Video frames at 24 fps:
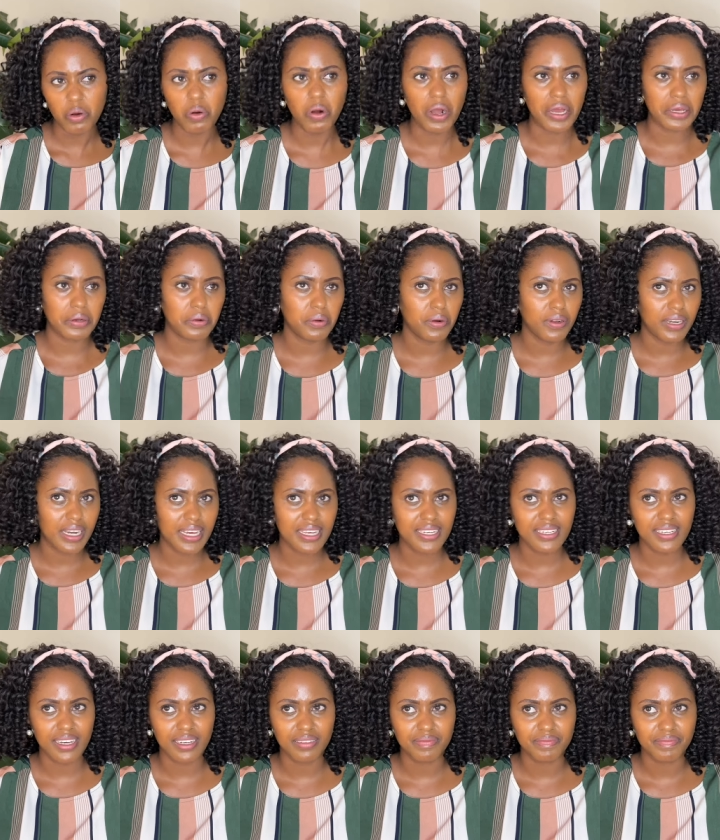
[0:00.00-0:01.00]
or I go
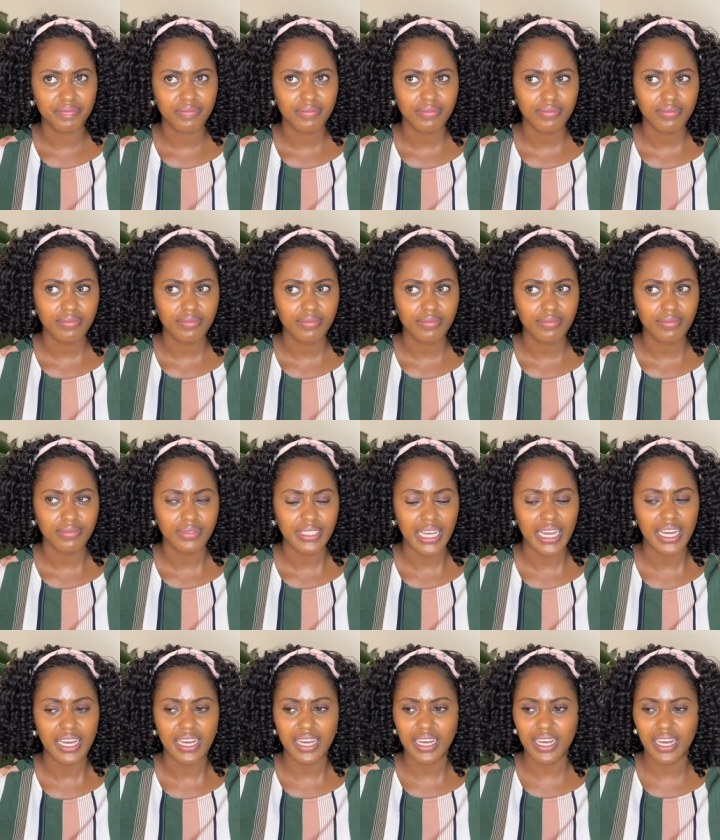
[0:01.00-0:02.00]
later?
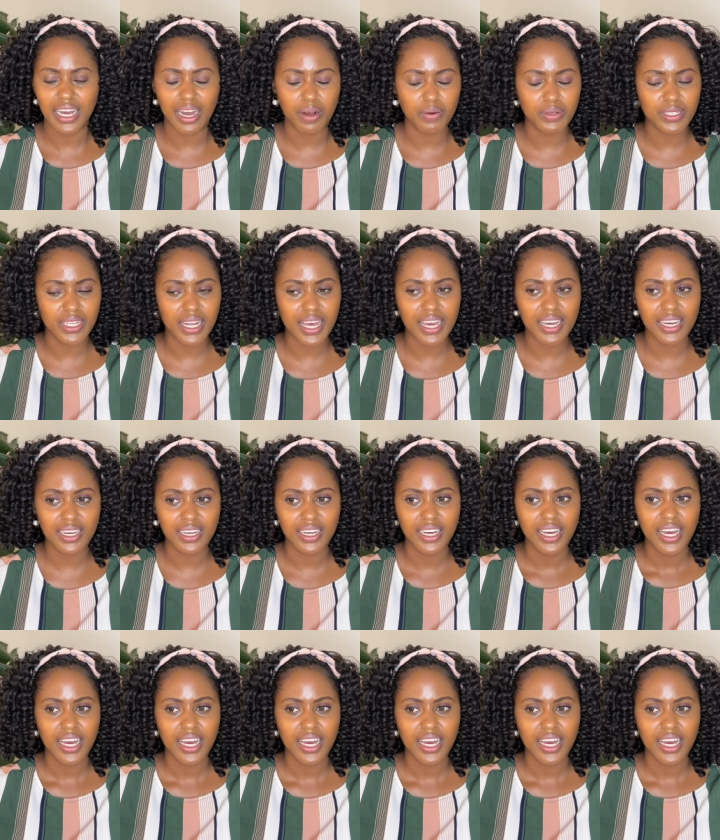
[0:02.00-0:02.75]
I was like,